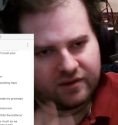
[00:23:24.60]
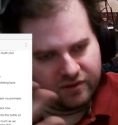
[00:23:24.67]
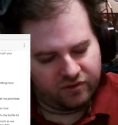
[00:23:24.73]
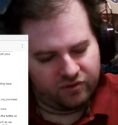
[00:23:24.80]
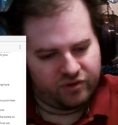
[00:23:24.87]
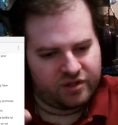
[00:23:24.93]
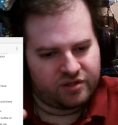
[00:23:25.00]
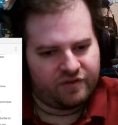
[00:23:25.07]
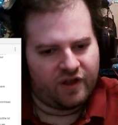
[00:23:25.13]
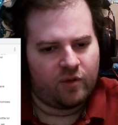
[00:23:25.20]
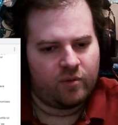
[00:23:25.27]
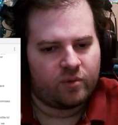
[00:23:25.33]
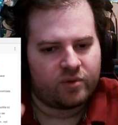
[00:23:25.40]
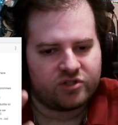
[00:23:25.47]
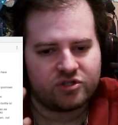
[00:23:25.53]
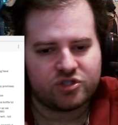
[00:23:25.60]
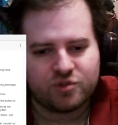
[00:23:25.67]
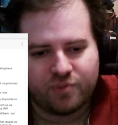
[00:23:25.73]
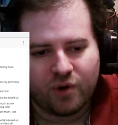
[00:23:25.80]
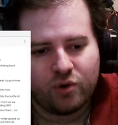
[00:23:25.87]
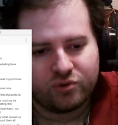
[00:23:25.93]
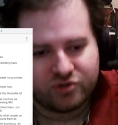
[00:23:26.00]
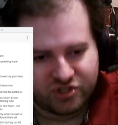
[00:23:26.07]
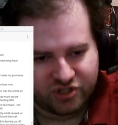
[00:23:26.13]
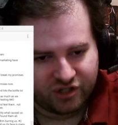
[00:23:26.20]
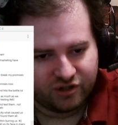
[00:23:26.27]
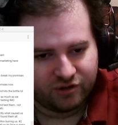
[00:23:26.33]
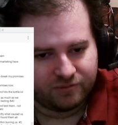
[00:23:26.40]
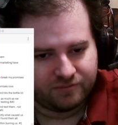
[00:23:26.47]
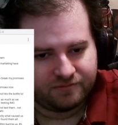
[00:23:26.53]
the developer we just spoke
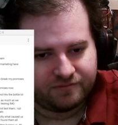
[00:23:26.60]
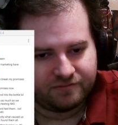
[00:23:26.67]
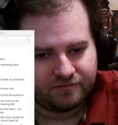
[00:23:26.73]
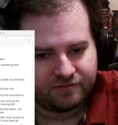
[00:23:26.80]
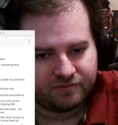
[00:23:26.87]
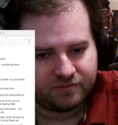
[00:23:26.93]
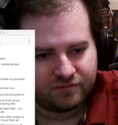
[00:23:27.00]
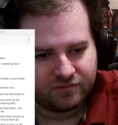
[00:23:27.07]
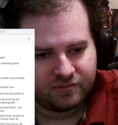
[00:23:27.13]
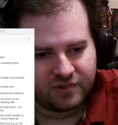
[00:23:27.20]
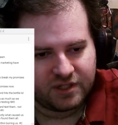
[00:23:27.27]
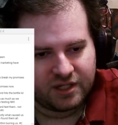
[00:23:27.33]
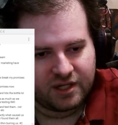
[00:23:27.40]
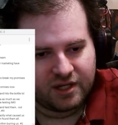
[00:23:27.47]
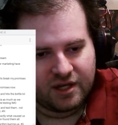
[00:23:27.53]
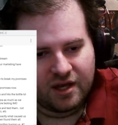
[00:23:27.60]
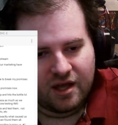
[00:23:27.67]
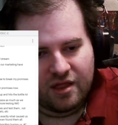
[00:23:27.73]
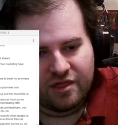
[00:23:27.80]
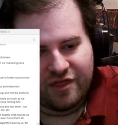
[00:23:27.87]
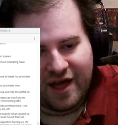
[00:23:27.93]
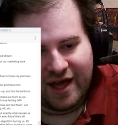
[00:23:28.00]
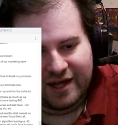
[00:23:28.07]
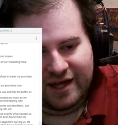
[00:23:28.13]
to, that